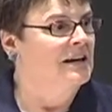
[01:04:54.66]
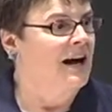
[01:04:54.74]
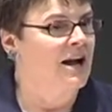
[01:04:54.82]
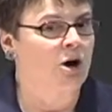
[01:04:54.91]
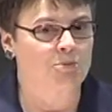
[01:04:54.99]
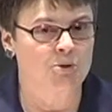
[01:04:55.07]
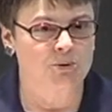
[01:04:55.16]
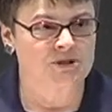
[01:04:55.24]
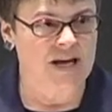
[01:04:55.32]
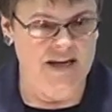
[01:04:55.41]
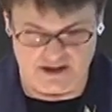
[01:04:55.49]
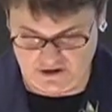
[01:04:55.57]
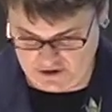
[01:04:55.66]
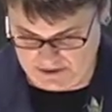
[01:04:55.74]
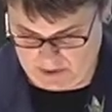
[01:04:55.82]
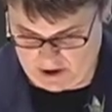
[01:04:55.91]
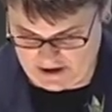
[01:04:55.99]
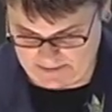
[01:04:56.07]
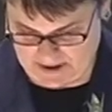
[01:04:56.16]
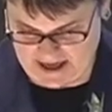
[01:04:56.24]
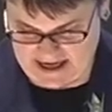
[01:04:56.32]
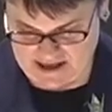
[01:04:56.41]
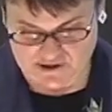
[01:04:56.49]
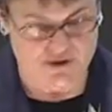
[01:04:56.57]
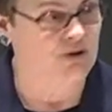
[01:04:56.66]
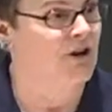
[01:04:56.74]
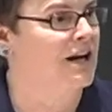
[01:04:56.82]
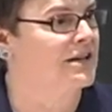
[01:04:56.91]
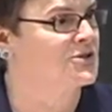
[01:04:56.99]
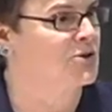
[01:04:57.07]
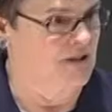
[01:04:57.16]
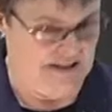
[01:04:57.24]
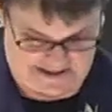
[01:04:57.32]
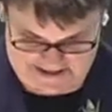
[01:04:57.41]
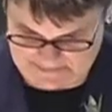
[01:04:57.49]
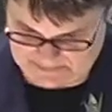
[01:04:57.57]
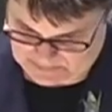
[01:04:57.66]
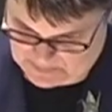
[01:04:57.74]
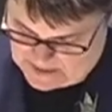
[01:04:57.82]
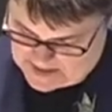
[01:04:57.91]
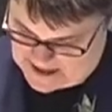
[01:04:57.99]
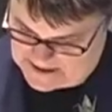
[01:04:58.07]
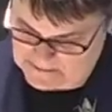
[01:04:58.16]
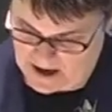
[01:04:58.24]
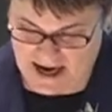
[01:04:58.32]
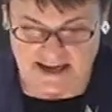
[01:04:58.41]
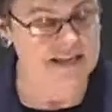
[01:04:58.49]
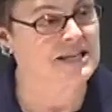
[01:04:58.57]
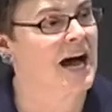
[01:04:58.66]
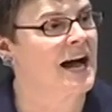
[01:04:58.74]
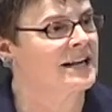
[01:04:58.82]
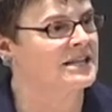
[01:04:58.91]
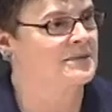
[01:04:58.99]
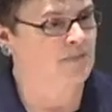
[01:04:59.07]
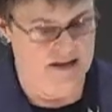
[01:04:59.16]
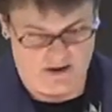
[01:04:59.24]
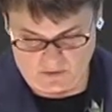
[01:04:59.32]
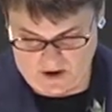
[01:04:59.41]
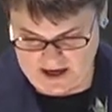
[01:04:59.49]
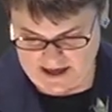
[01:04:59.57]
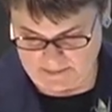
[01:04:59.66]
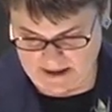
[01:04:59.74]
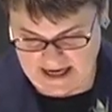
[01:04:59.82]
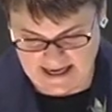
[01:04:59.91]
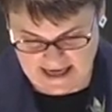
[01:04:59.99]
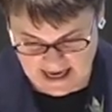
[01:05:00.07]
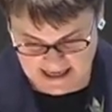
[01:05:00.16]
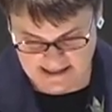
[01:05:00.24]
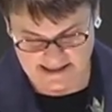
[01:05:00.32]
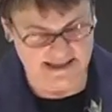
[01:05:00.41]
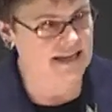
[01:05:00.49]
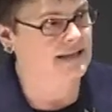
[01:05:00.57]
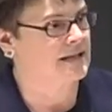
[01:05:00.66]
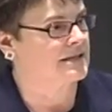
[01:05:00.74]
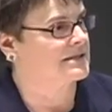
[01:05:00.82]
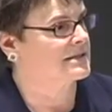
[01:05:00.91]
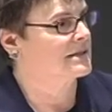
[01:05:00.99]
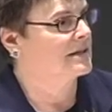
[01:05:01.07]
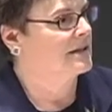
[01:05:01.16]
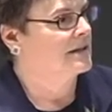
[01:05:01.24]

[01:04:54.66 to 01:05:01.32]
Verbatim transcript: I hope you will take in good part my answer answerless. Um, I cannot explain why, but I can say this.